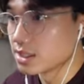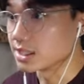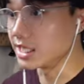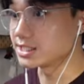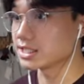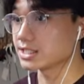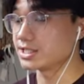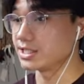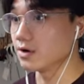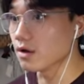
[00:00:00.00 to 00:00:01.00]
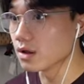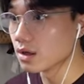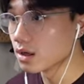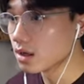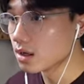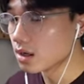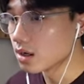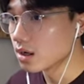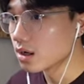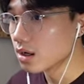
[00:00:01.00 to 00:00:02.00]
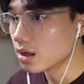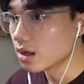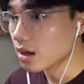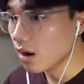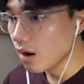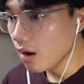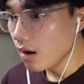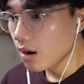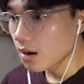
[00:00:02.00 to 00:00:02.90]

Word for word: Key to the seal? Oh!